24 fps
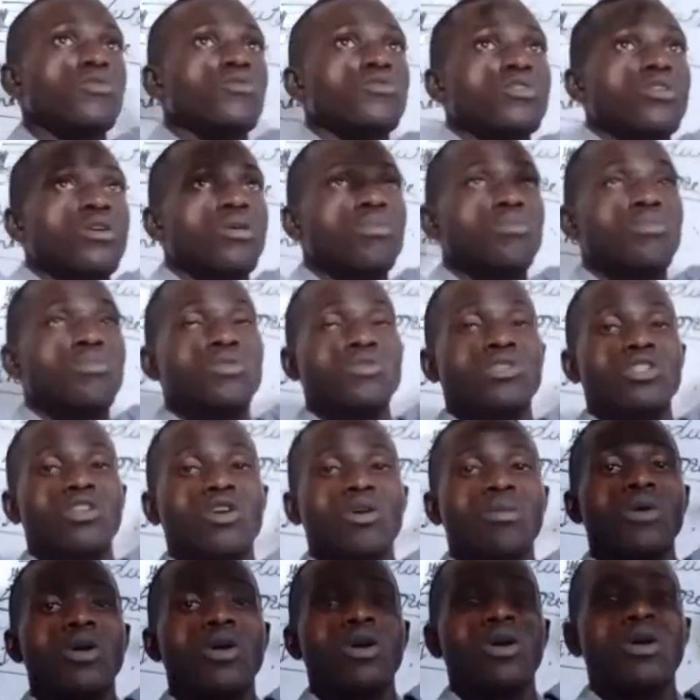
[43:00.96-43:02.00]
building
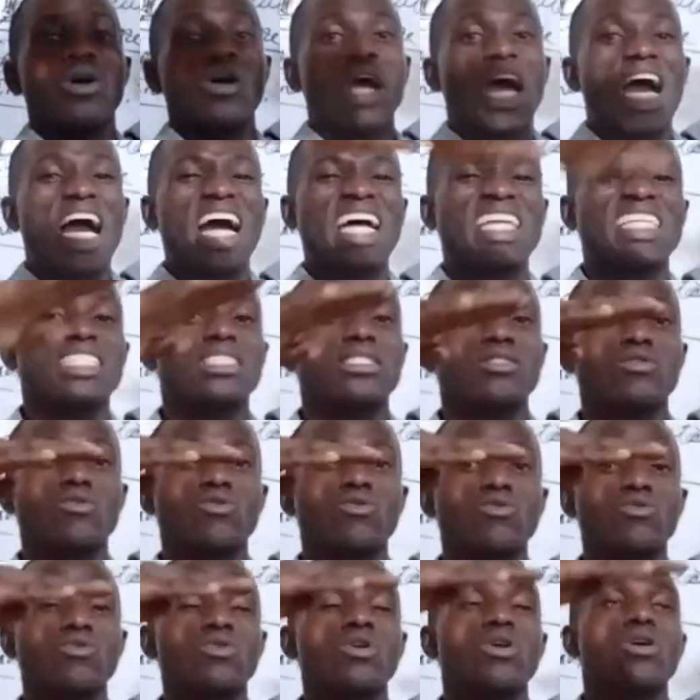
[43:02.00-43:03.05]
up, and it
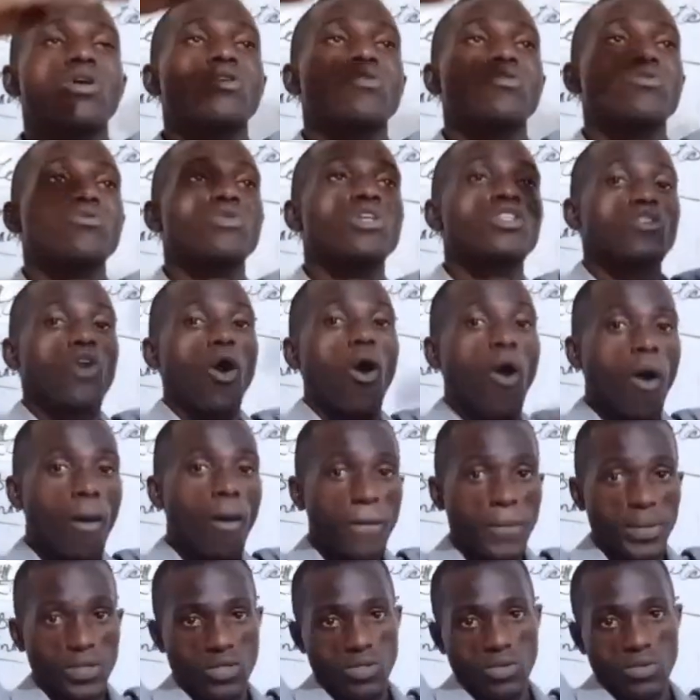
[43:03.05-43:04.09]
could reach up
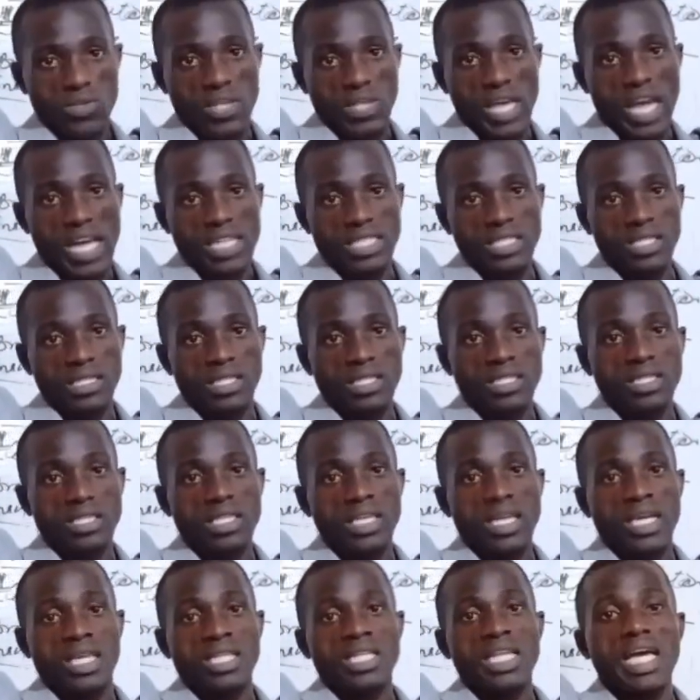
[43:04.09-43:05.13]
to that this
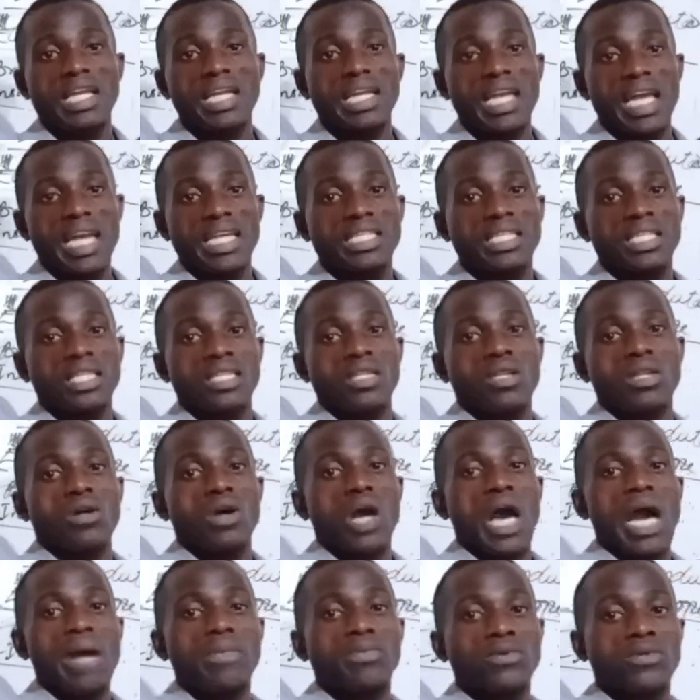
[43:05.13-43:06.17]
thing, and that lightning
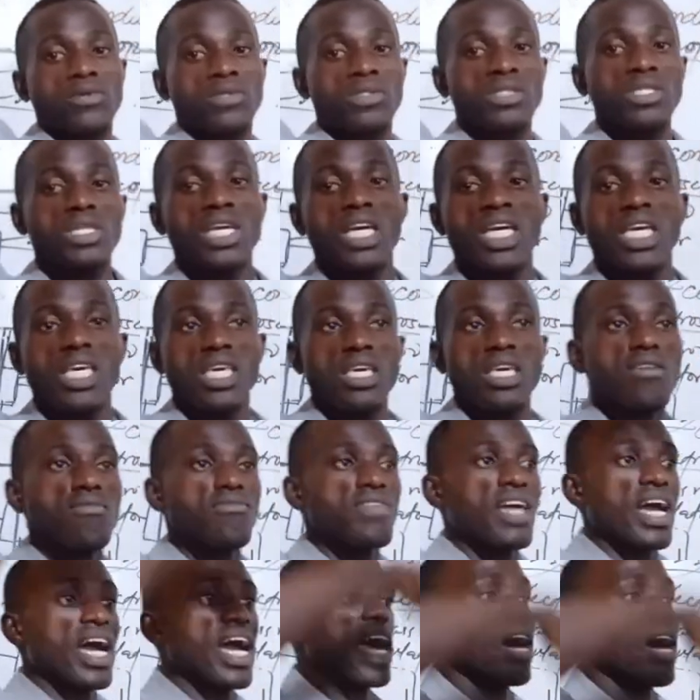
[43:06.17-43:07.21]
happened. If
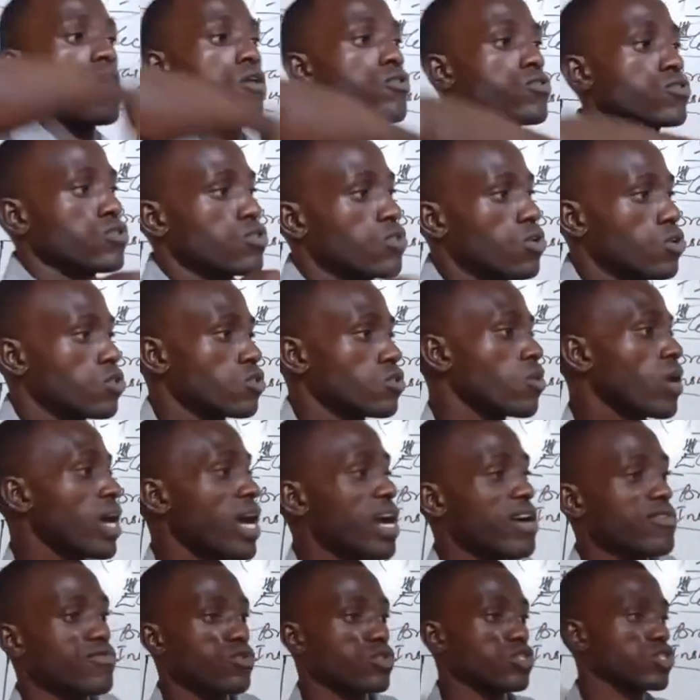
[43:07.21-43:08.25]
that house does not
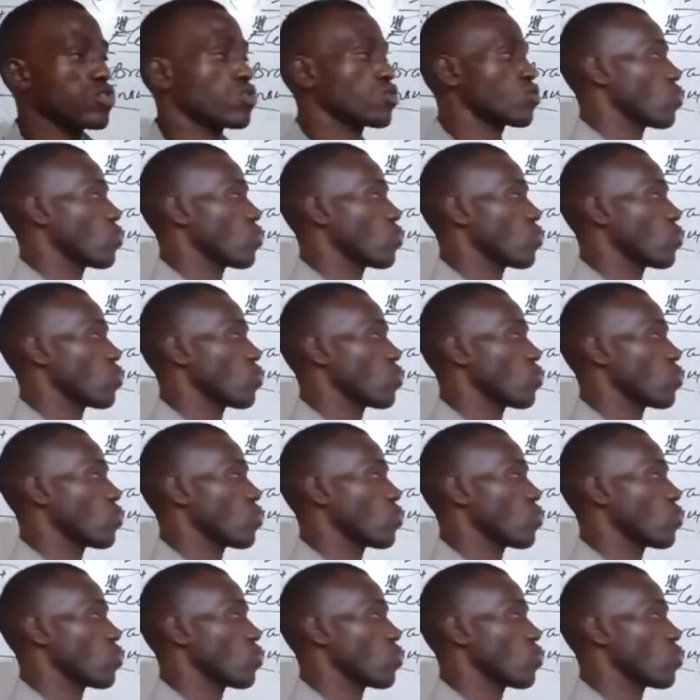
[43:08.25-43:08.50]
have what is